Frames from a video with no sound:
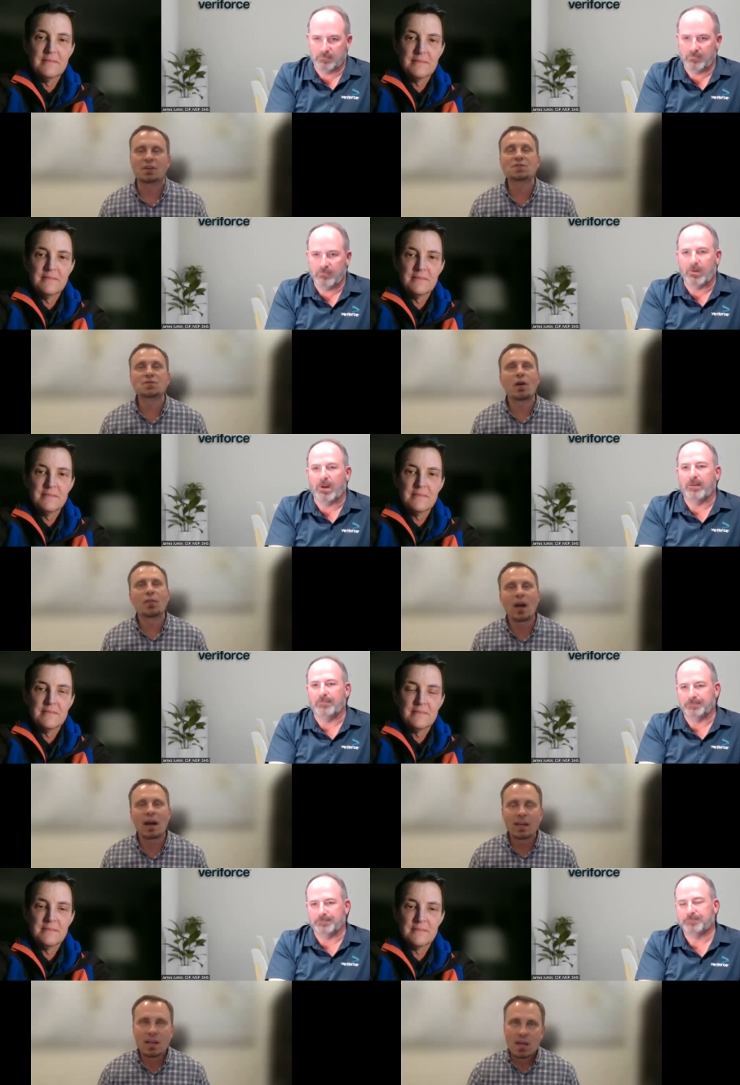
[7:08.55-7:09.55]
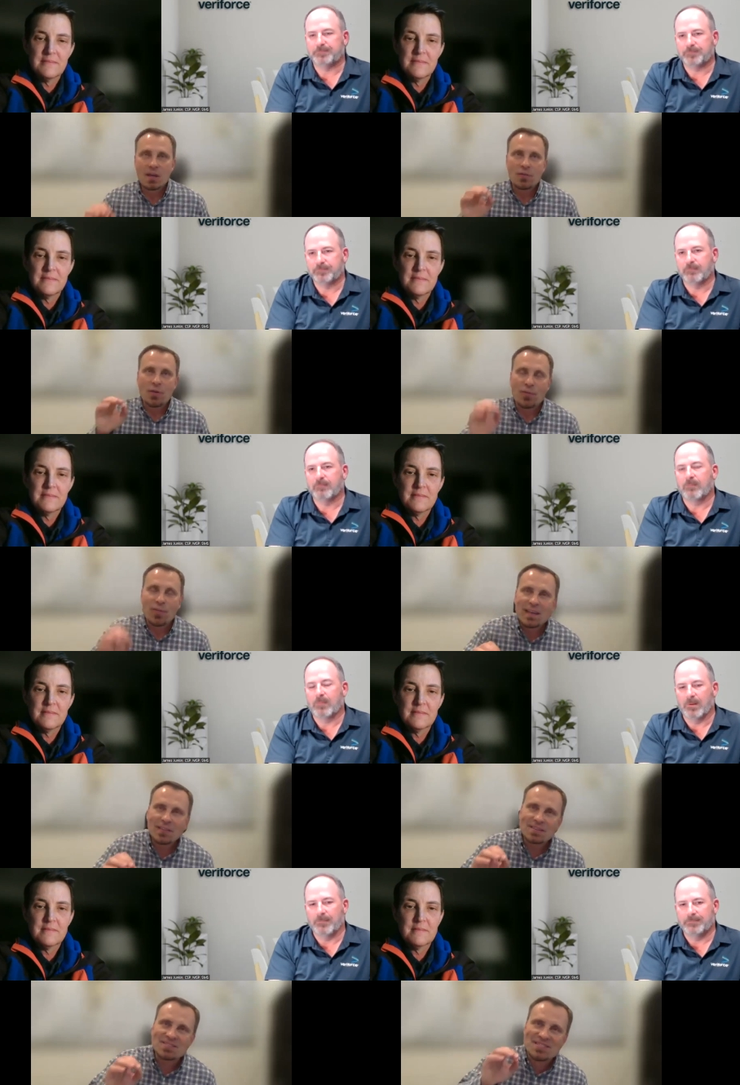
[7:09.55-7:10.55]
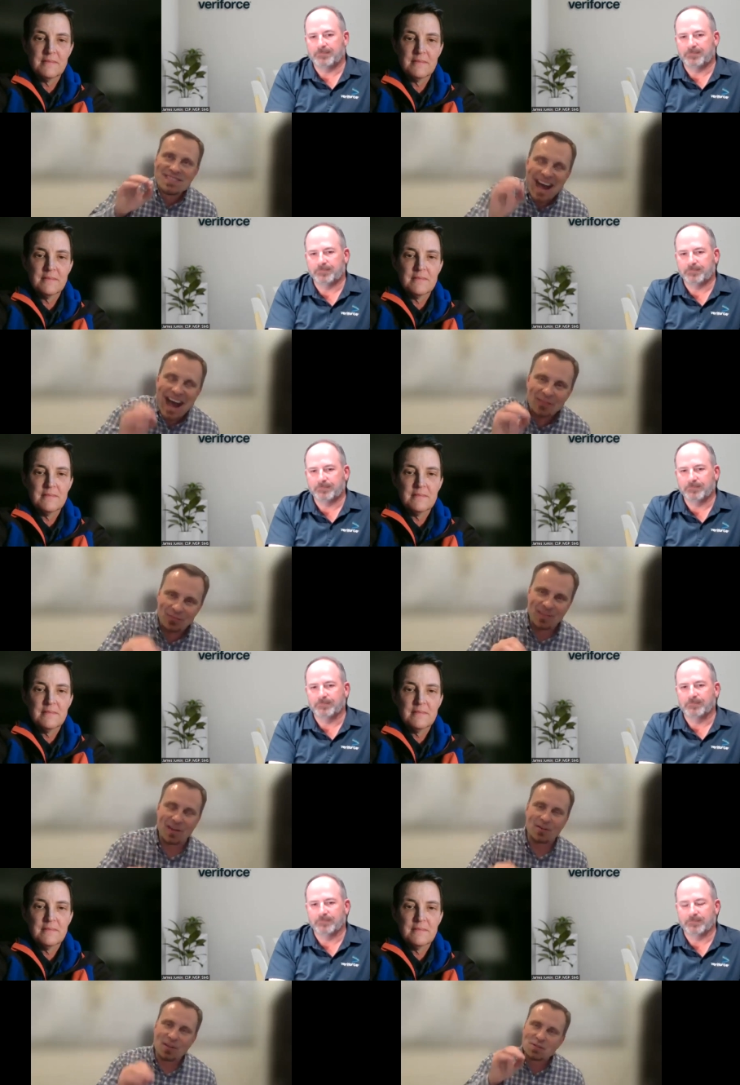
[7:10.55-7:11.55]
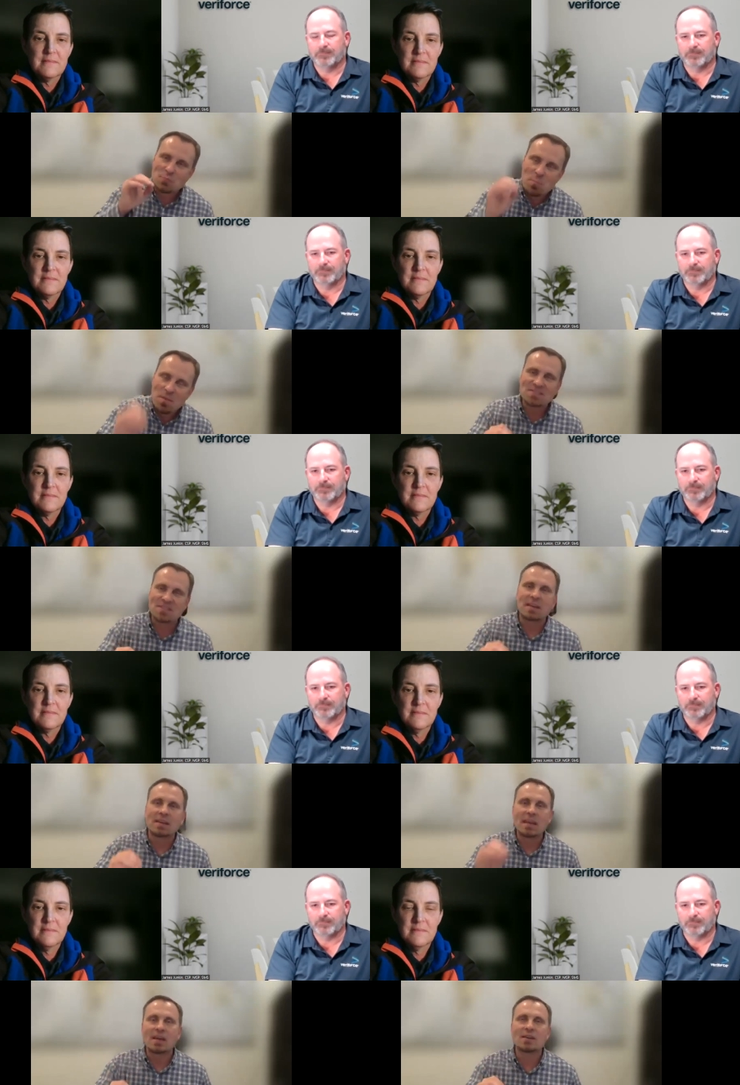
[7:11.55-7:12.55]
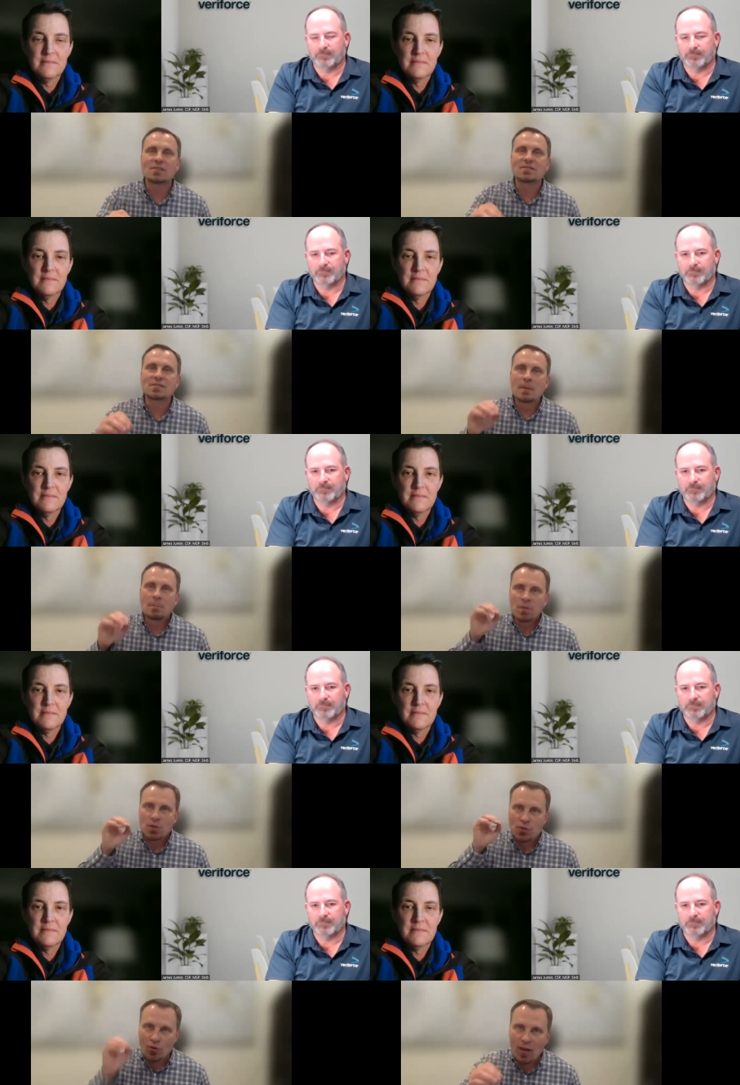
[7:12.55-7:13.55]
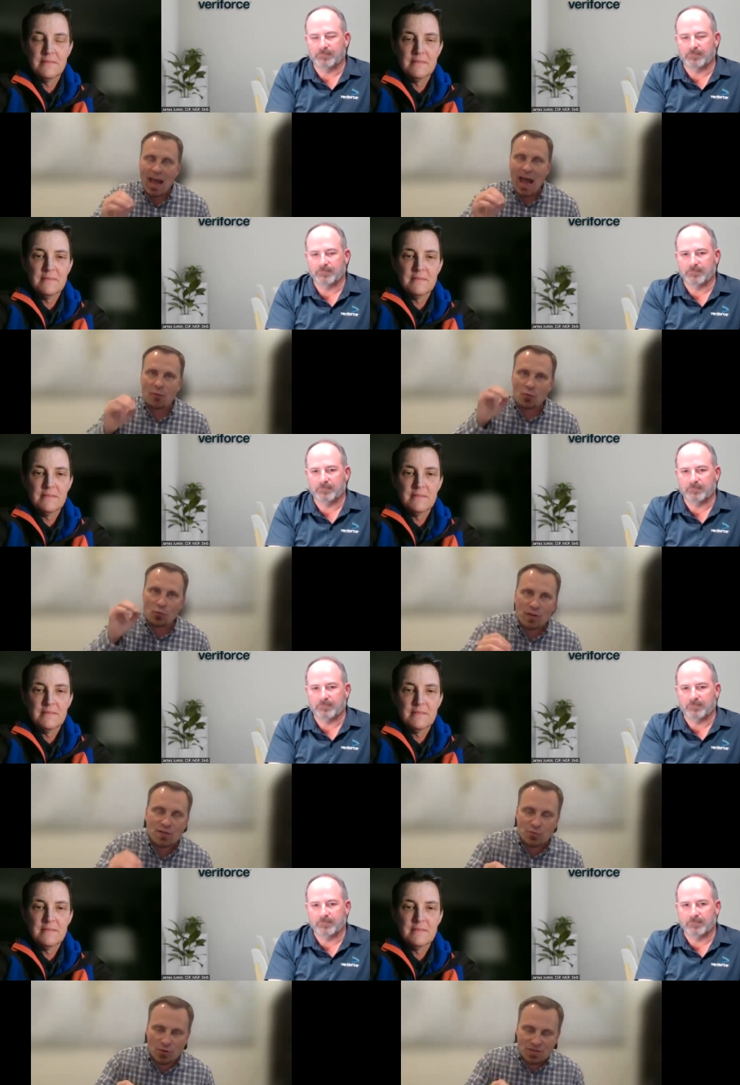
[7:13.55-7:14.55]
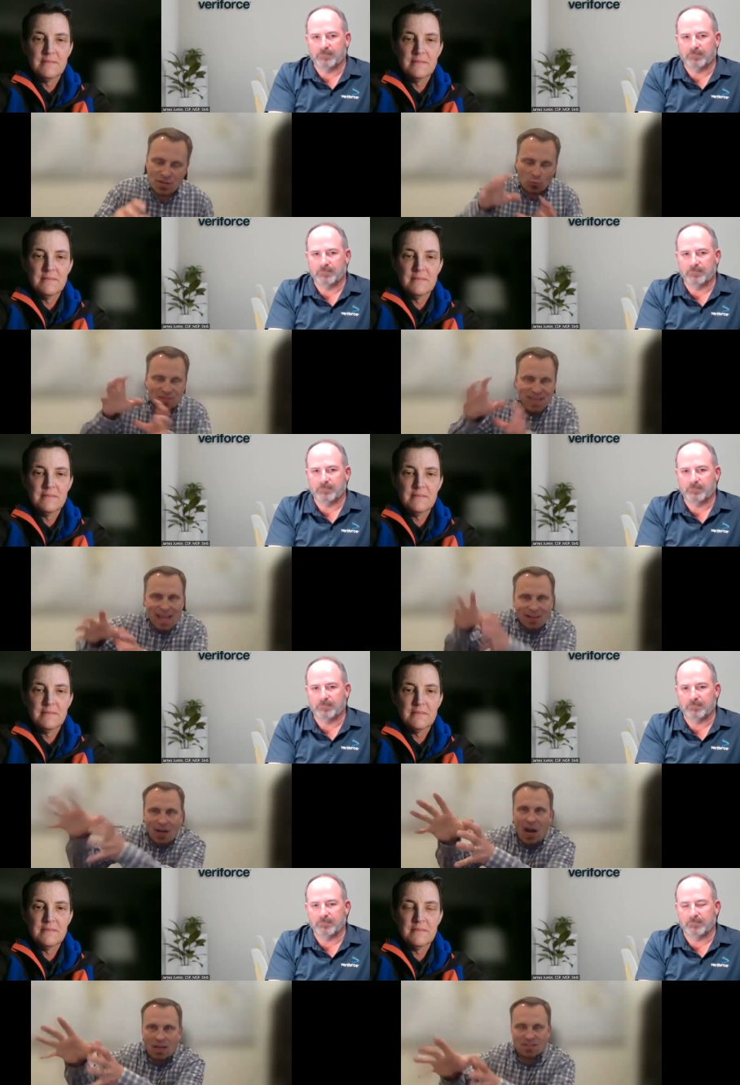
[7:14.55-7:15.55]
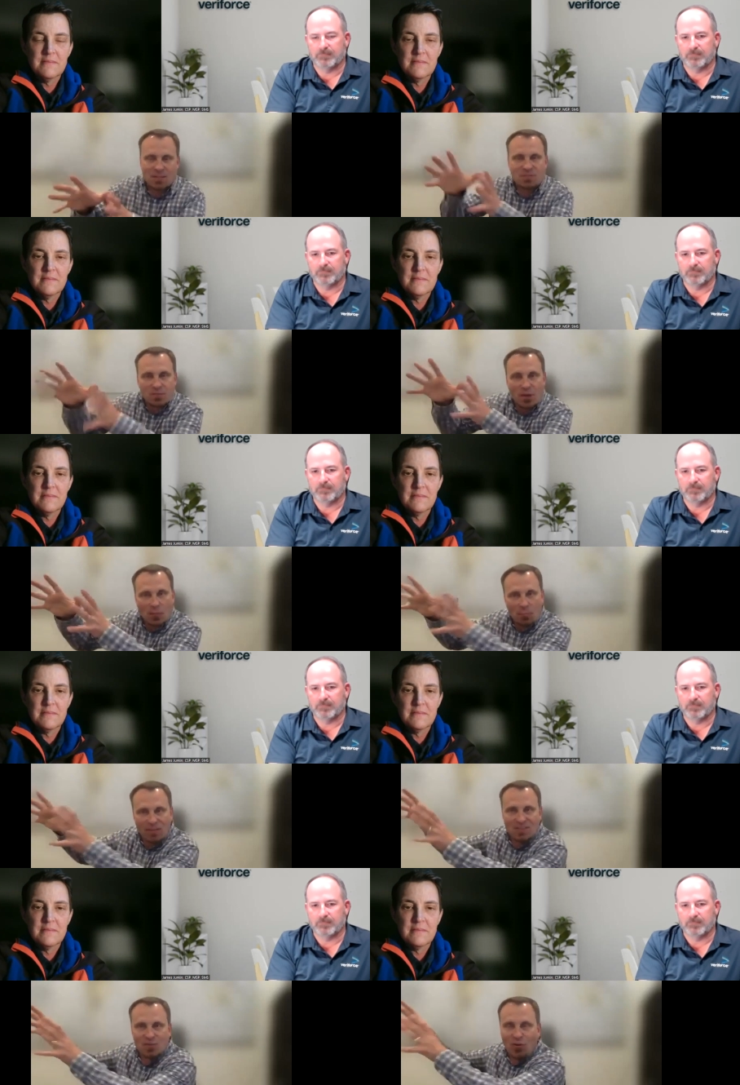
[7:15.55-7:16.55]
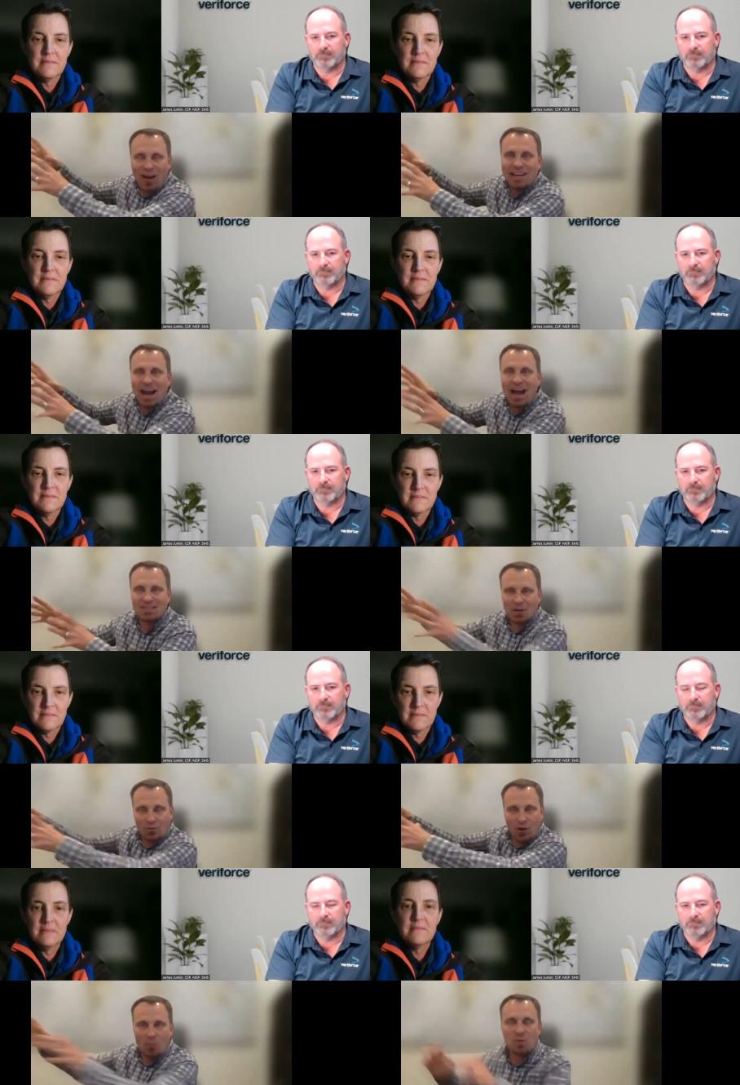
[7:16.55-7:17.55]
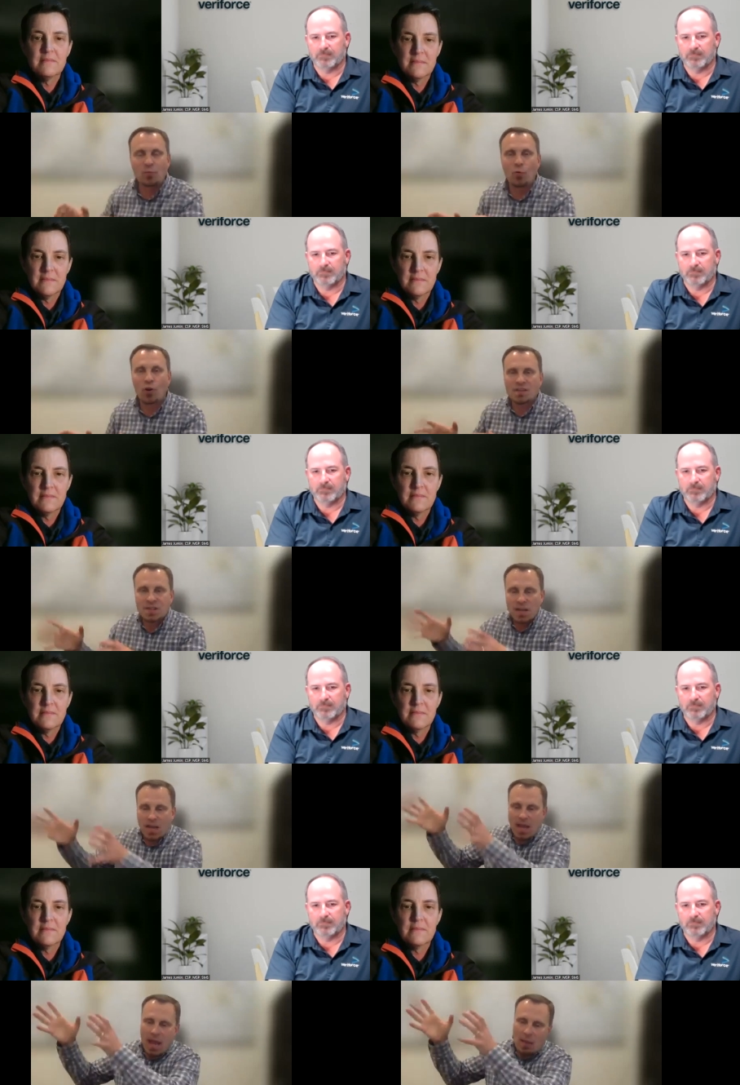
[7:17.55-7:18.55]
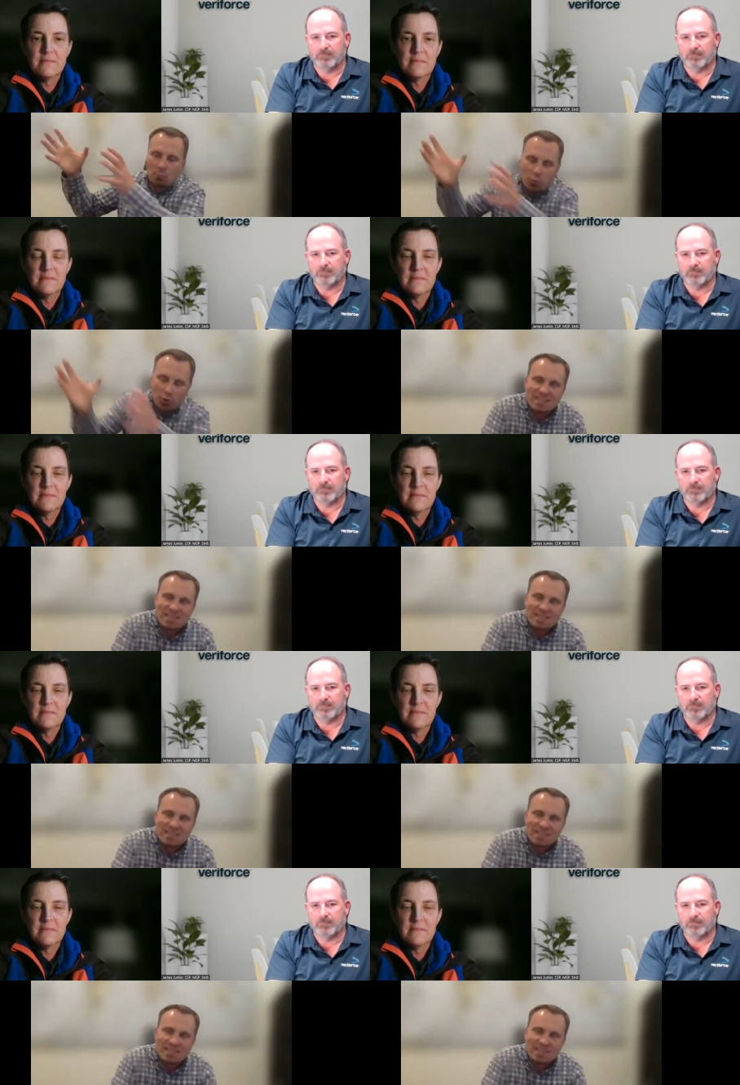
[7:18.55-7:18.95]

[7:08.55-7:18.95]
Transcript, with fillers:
Speaker 1: And so I thought the thing that's not there, that's missing, is you don't have a resource that will take the concepts developed by these great guys that have gone before us and put it